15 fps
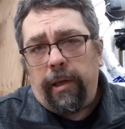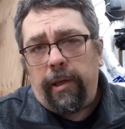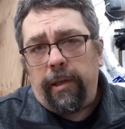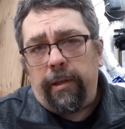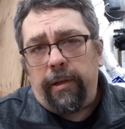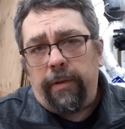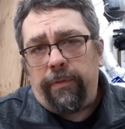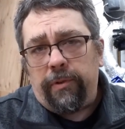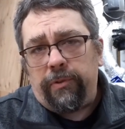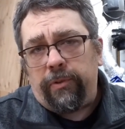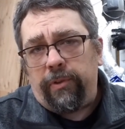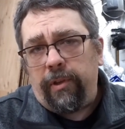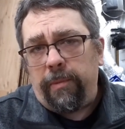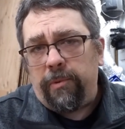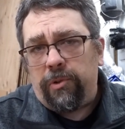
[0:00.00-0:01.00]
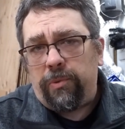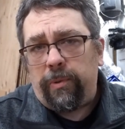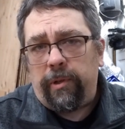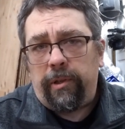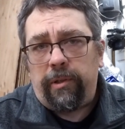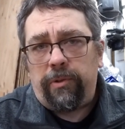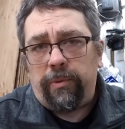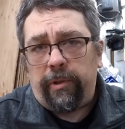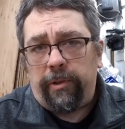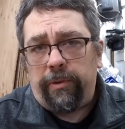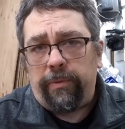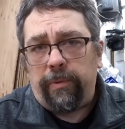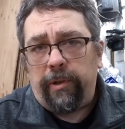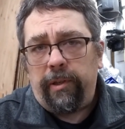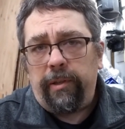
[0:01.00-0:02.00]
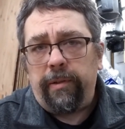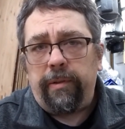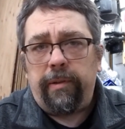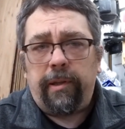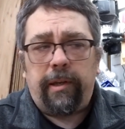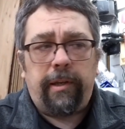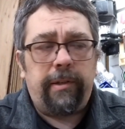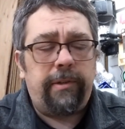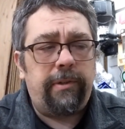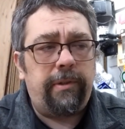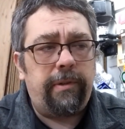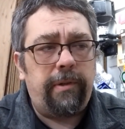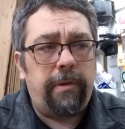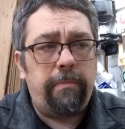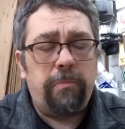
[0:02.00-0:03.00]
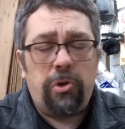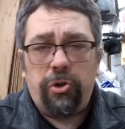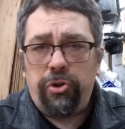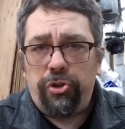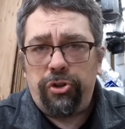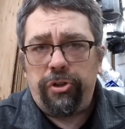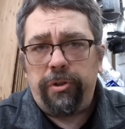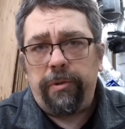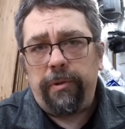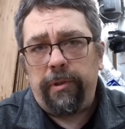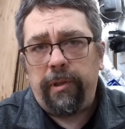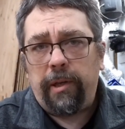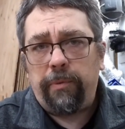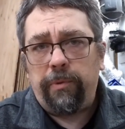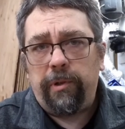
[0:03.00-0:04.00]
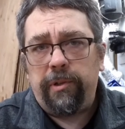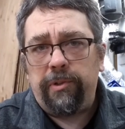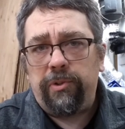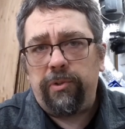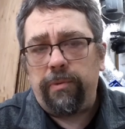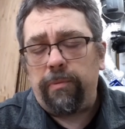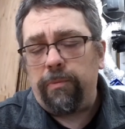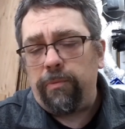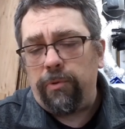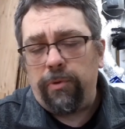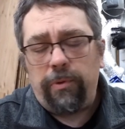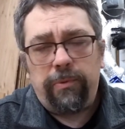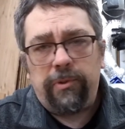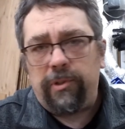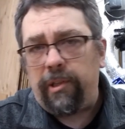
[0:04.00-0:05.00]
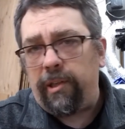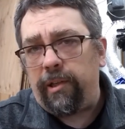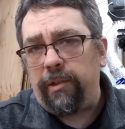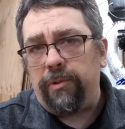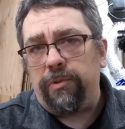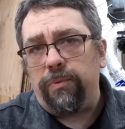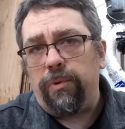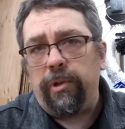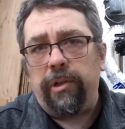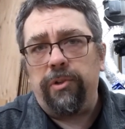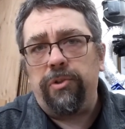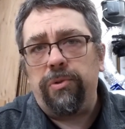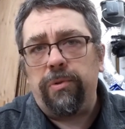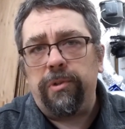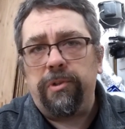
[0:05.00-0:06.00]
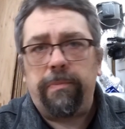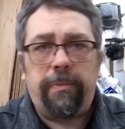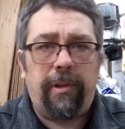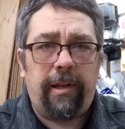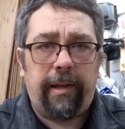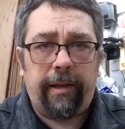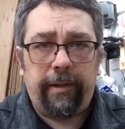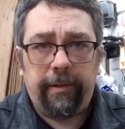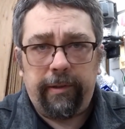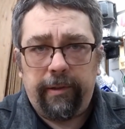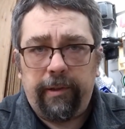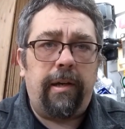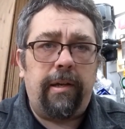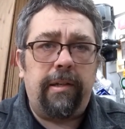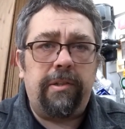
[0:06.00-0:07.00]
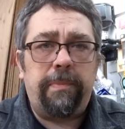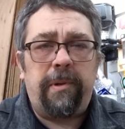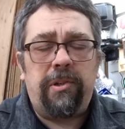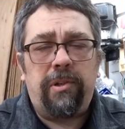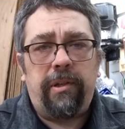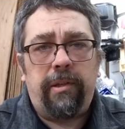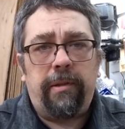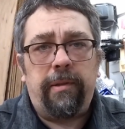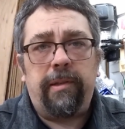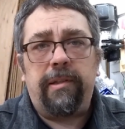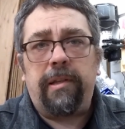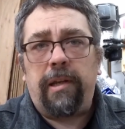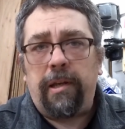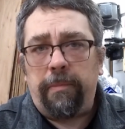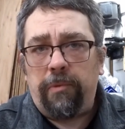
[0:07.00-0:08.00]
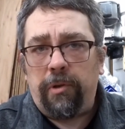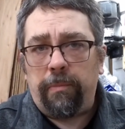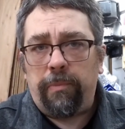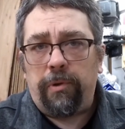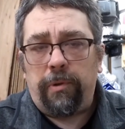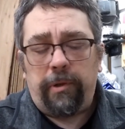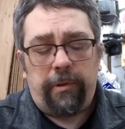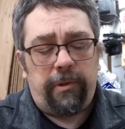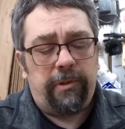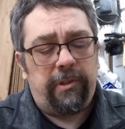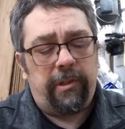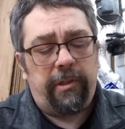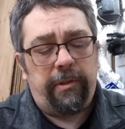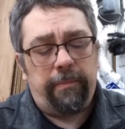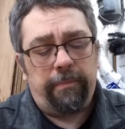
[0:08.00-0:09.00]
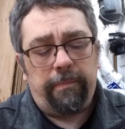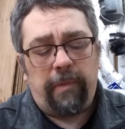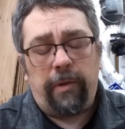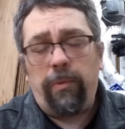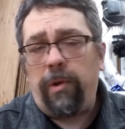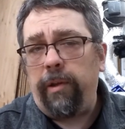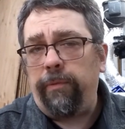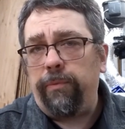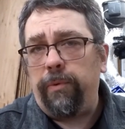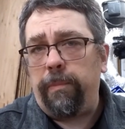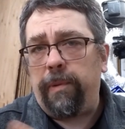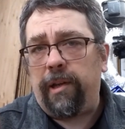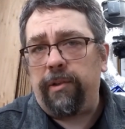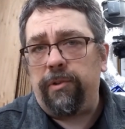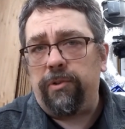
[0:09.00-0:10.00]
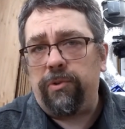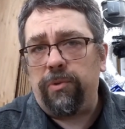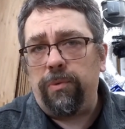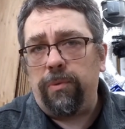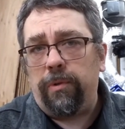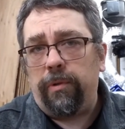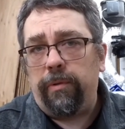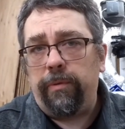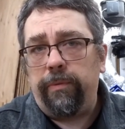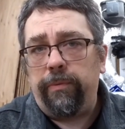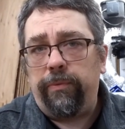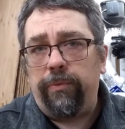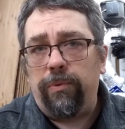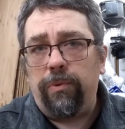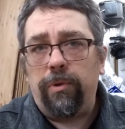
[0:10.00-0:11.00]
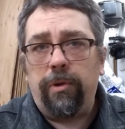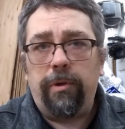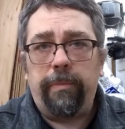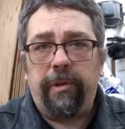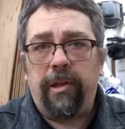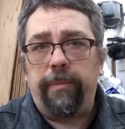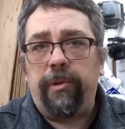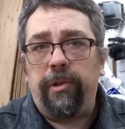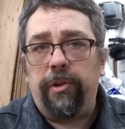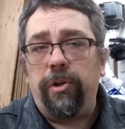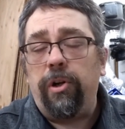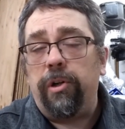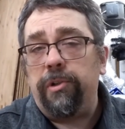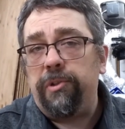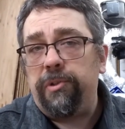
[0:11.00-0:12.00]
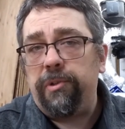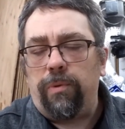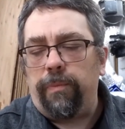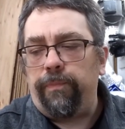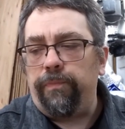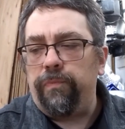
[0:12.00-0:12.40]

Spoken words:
And if there's a theme in 2023 that emerged, that was those things were in short supply, especially the time component. You see, my wife went back to school for becoming a nurse.